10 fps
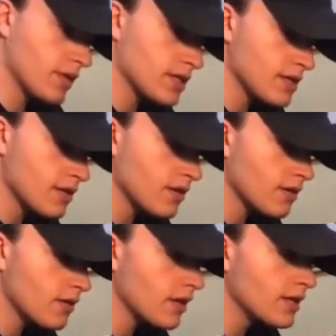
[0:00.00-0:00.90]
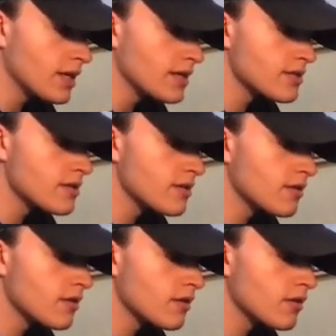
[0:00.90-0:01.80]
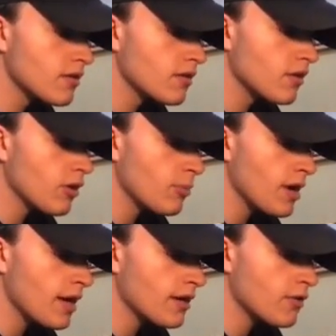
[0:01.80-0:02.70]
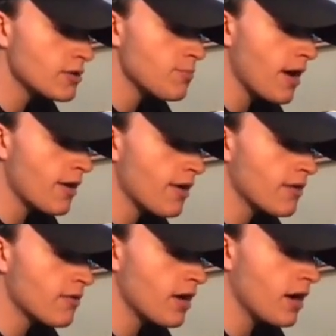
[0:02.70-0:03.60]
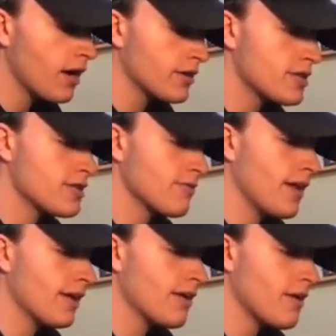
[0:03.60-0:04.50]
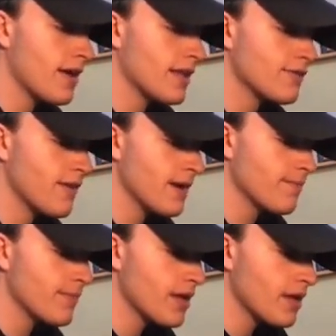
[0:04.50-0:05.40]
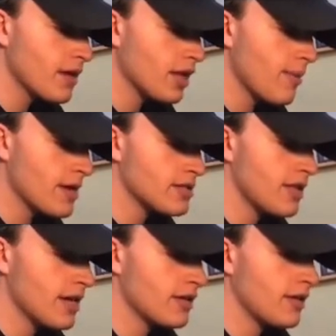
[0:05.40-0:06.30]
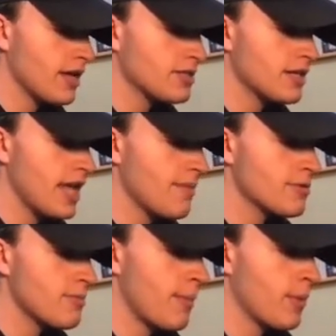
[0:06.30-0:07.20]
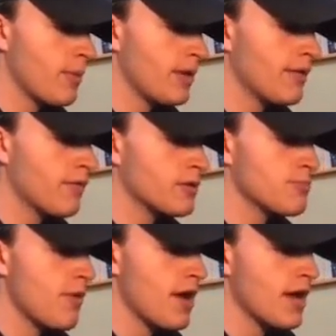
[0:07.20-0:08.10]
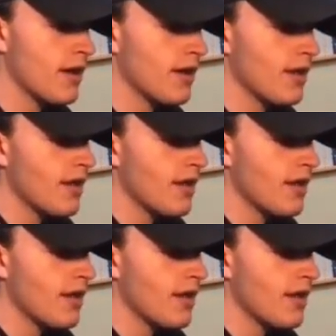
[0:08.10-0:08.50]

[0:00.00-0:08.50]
Does it? Does. Oh my. Kris Bryant auto? Oh, just a relic. Okay, that's fine. Clubhouse collect- collection, game use memorabilia of Kris Bryant.